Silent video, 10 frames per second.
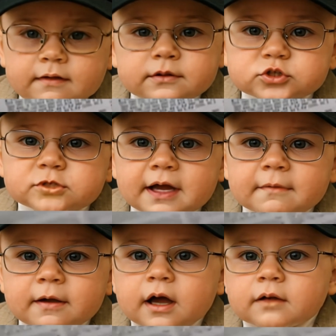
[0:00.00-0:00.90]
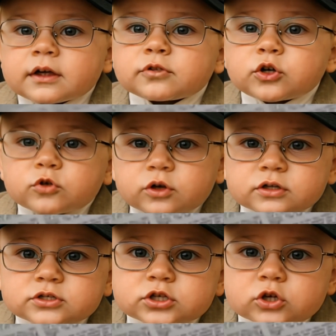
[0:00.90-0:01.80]
To safeguard the liberty
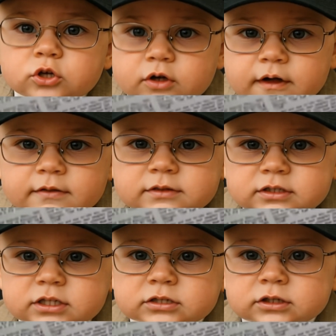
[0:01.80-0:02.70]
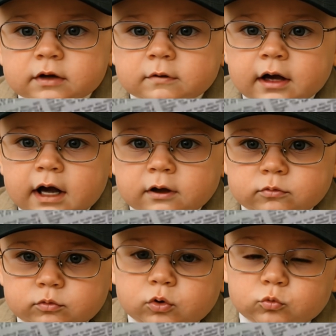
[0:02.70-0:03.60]
and security of the citizen in regard
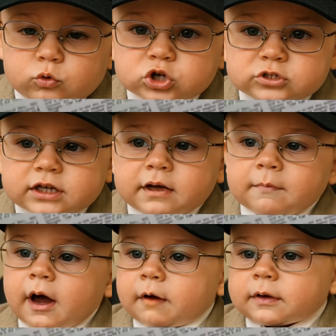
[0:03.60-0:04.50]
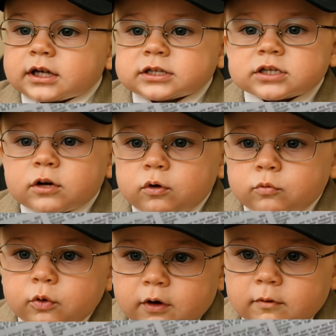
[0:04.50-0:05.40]
to both person and property. See
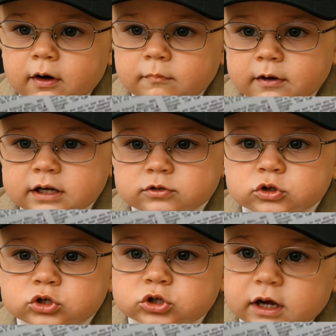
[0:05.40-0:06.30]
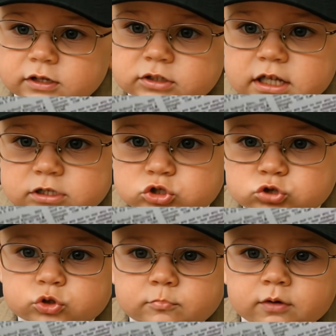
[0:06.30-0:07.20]
Note 31, Briars v. United States,
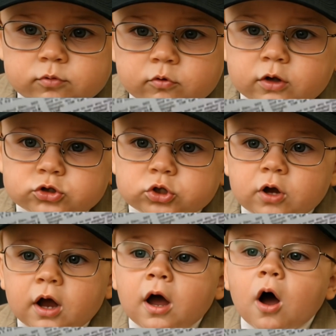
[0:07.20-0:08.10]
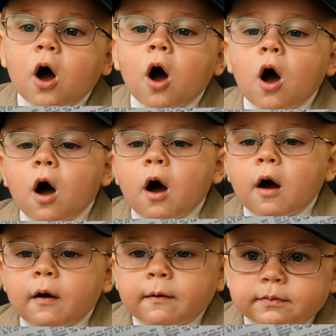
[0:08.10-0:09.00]
273 U.S. 28, and
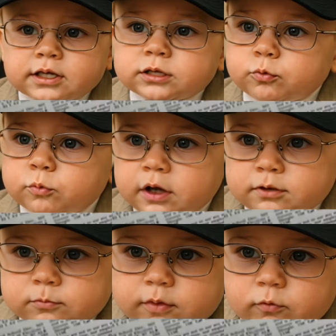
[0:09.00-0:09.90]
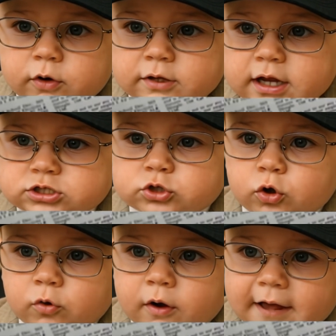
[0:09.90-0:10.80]
all of these 40 Supreme Court cases
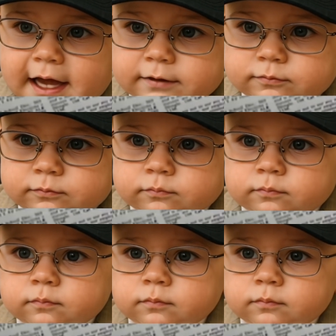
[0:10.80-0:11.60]
hold that axiom.